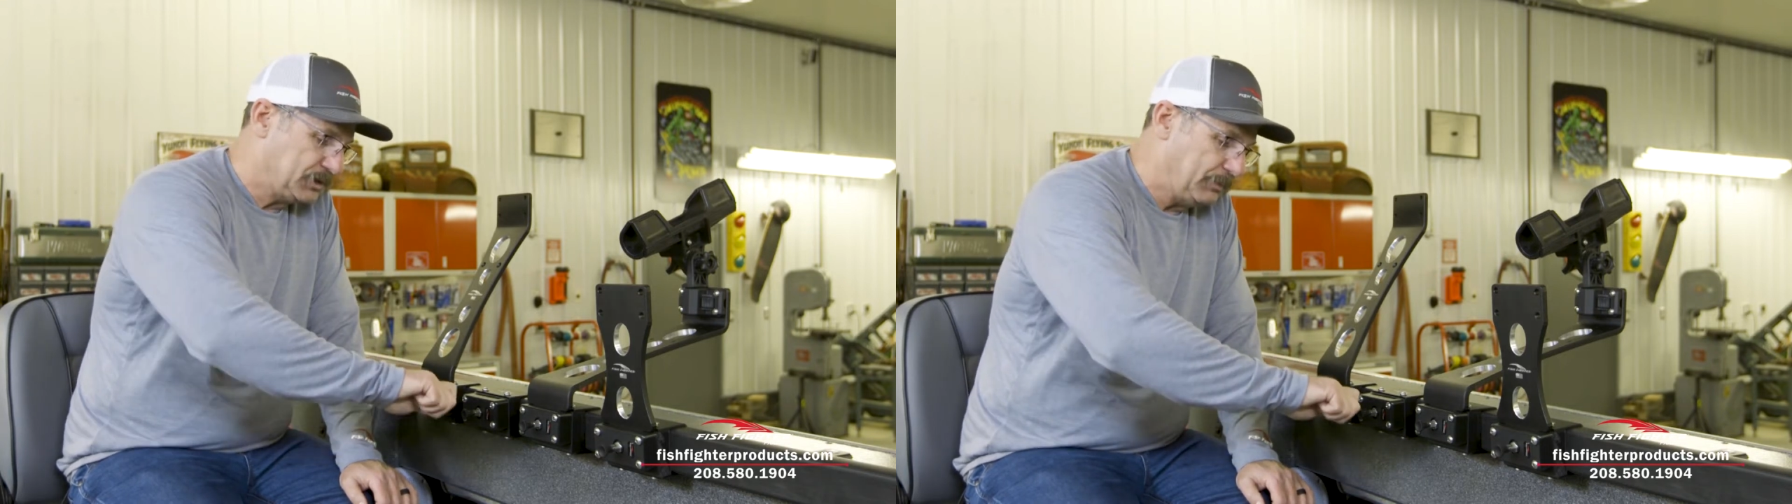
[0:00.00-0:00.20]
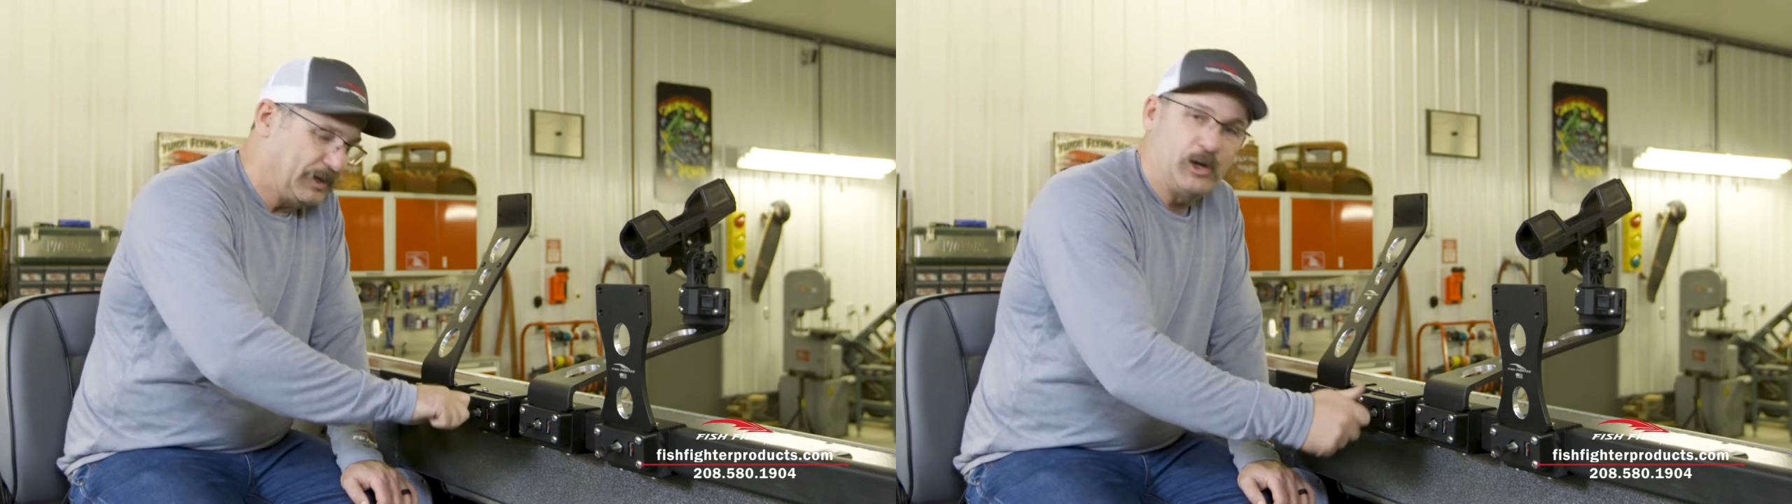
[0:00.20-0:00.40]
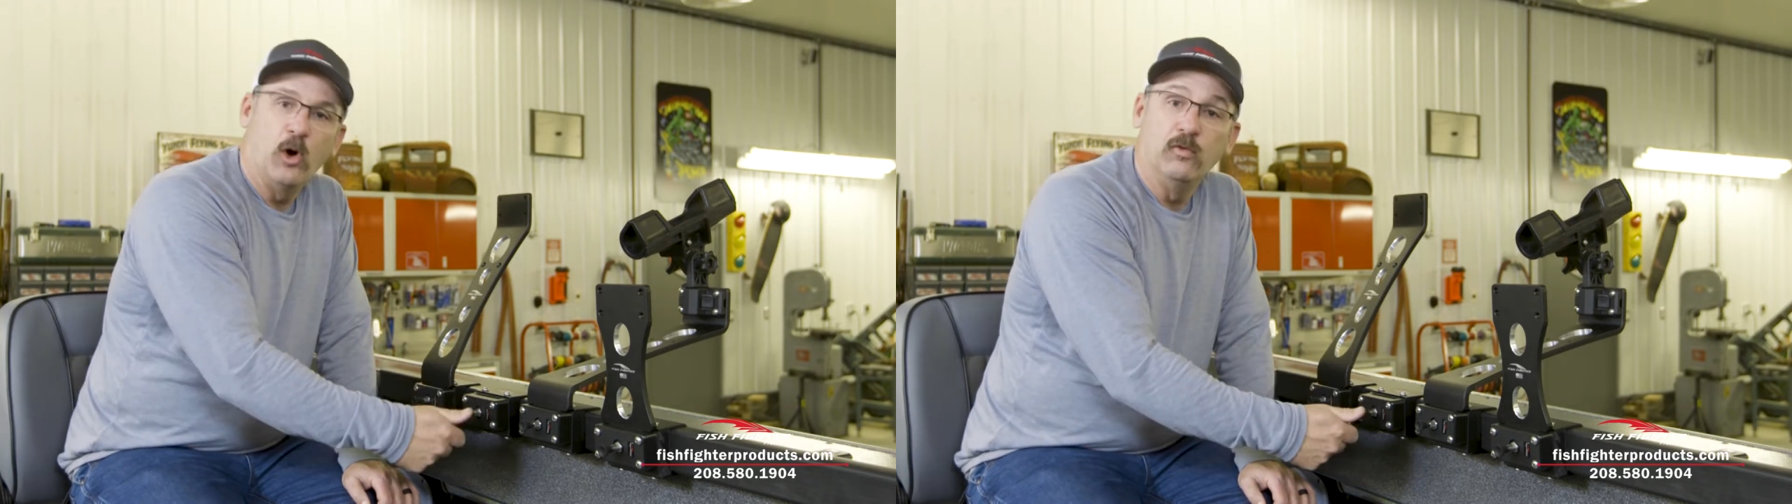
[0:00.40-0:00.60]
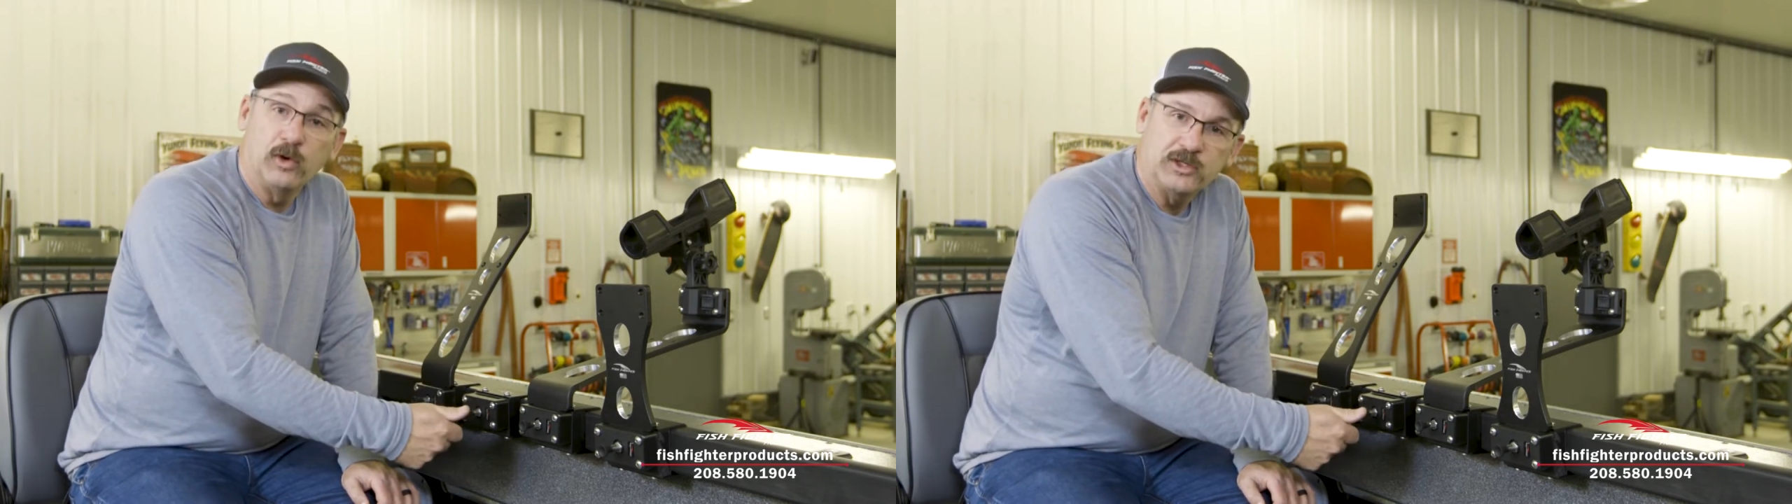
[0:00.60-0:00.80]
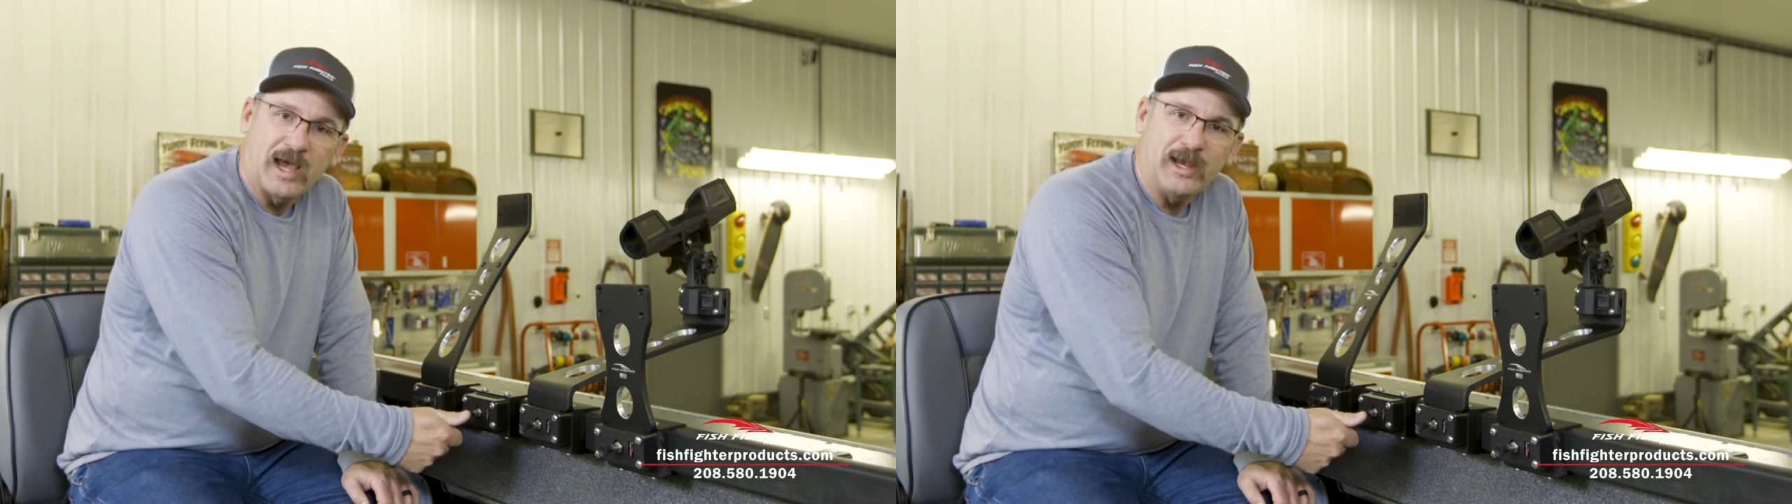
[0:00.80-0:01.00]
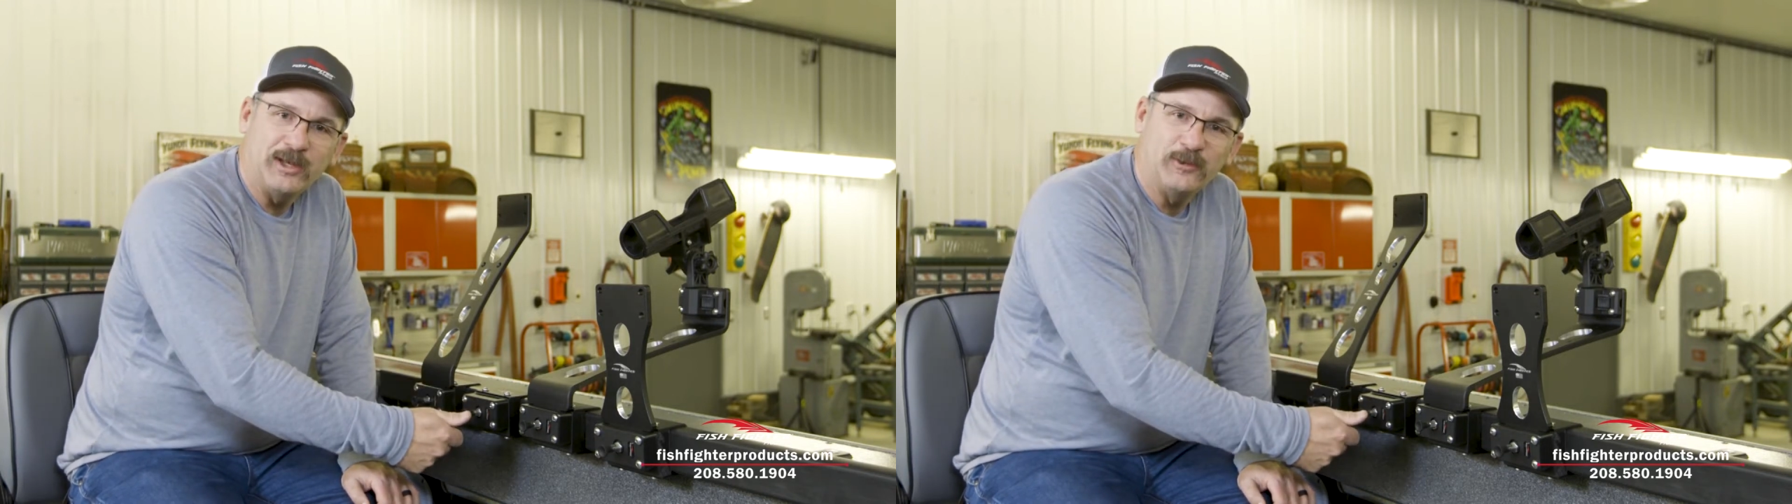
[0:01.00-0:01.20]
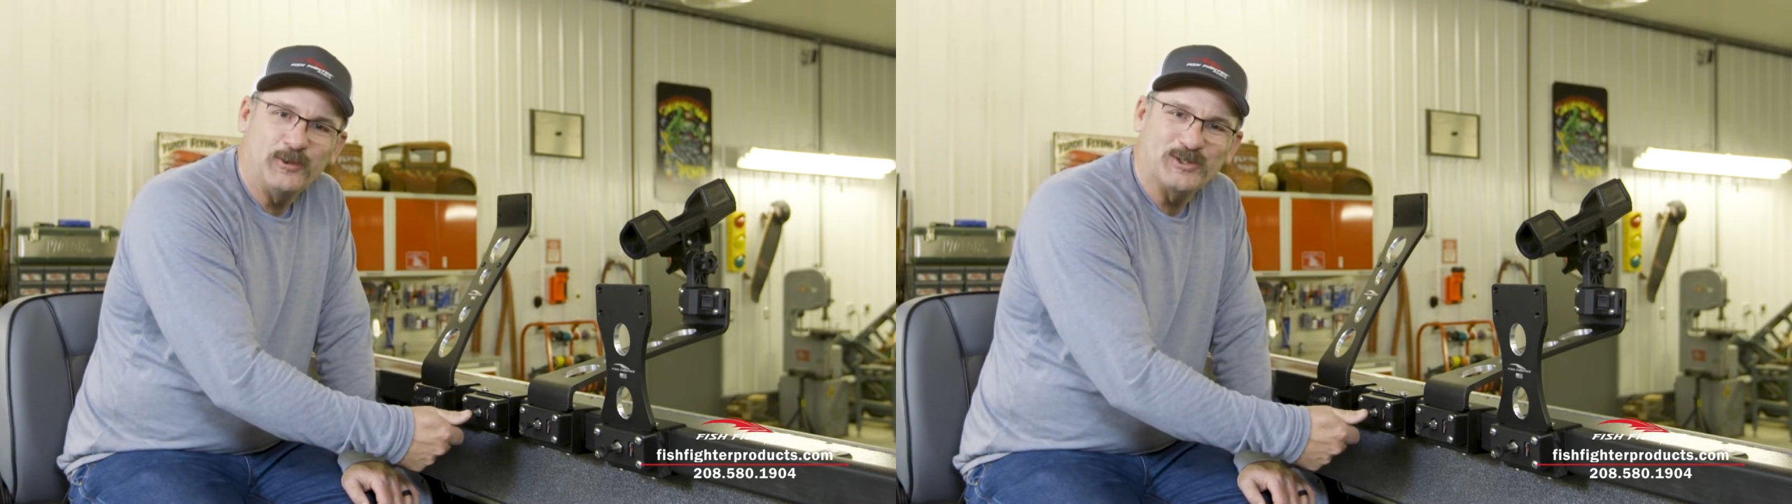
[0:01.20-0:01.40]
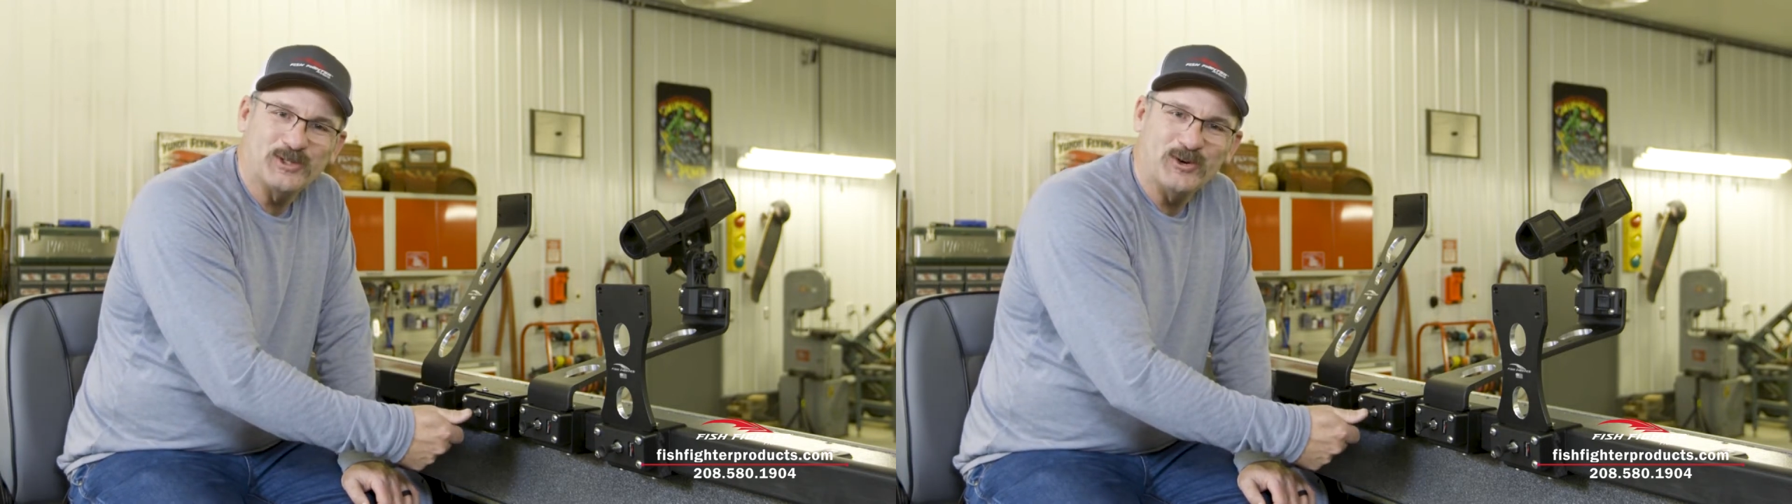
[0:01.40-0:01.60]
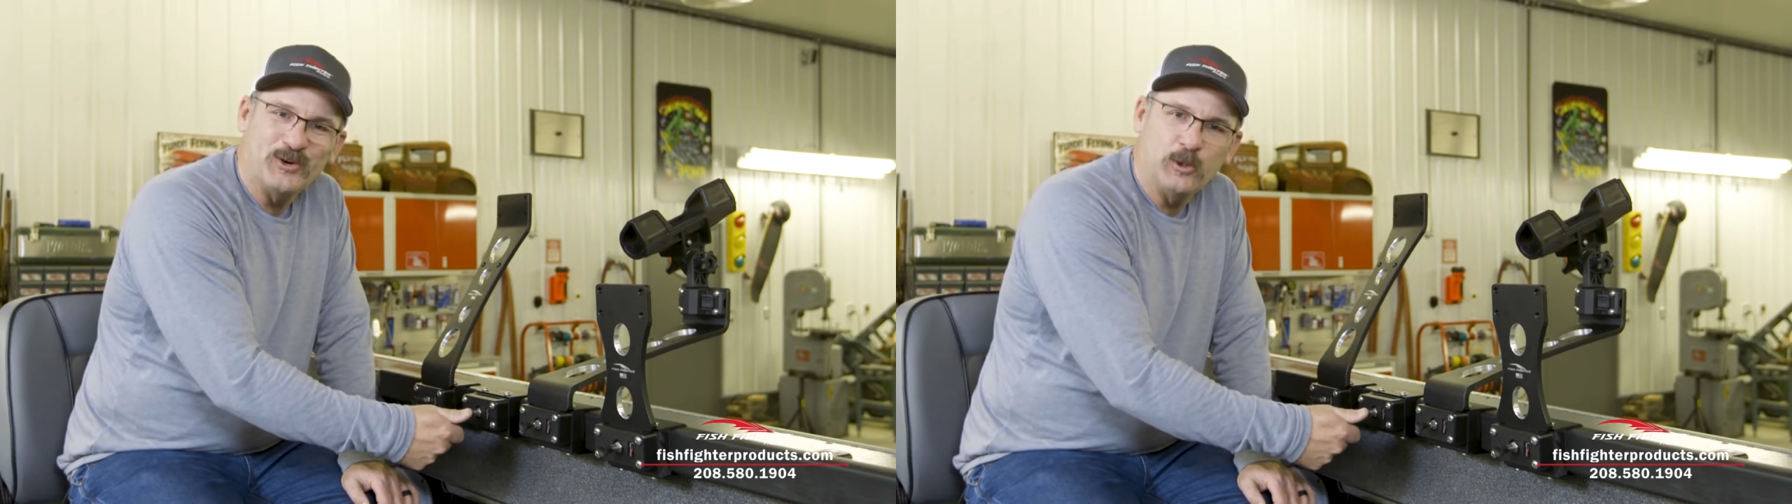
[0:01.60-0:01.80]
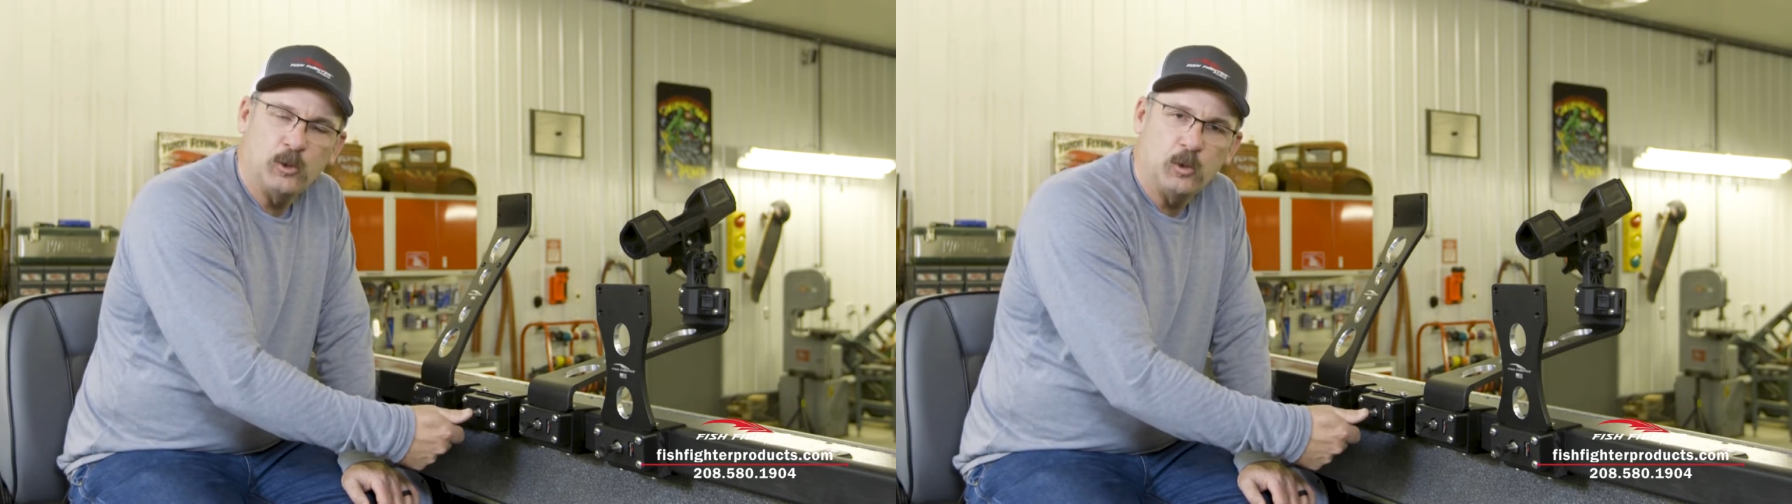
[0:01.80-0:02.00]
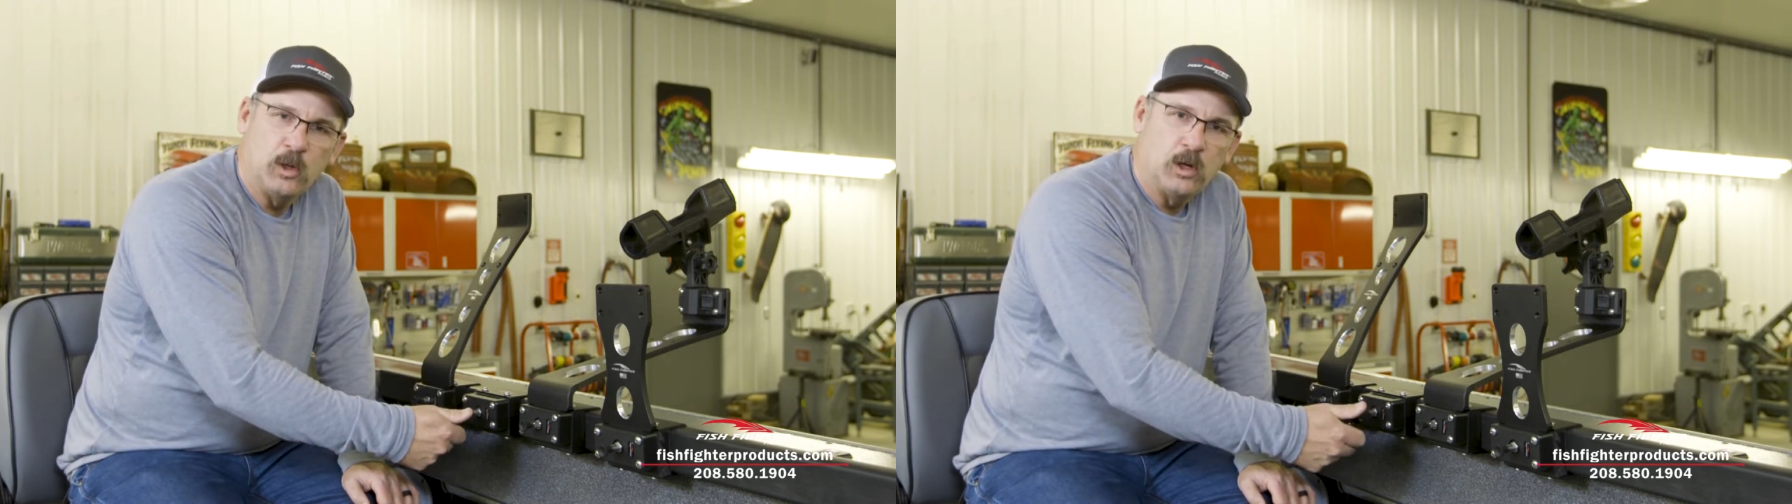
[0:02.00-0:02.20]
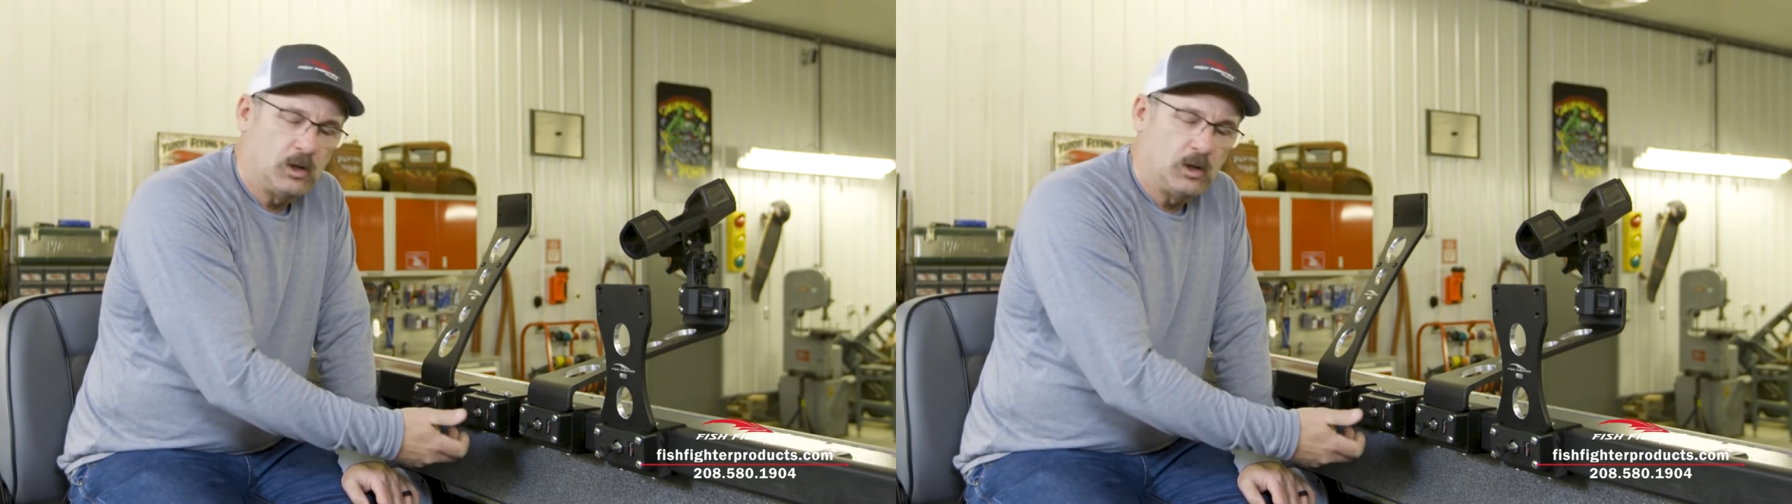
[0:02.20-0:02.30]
somebody over tightened the screw